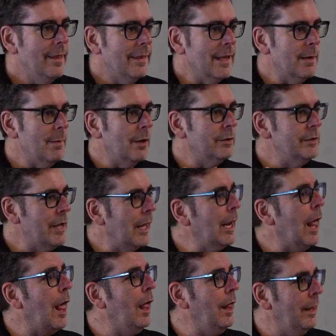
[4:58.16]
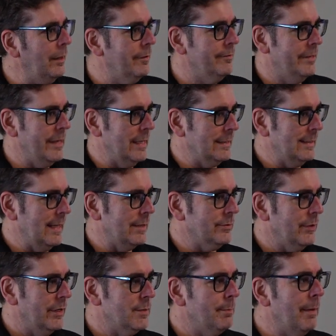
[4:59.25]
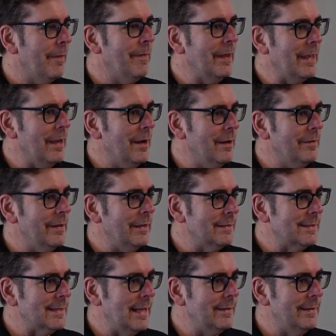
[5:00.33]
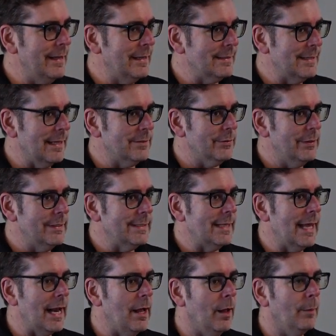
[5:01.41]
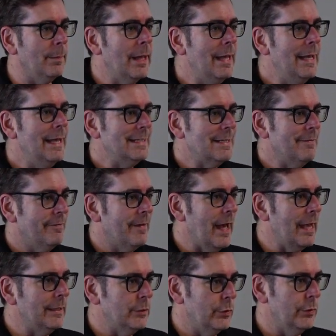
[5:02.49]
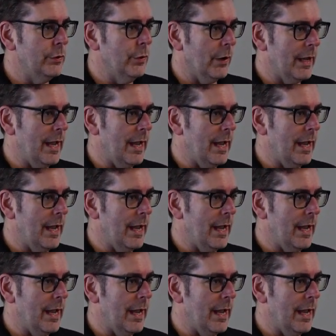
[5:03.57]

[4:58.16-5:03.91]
think about not all of the accessories, but the the, the accessories that help define who your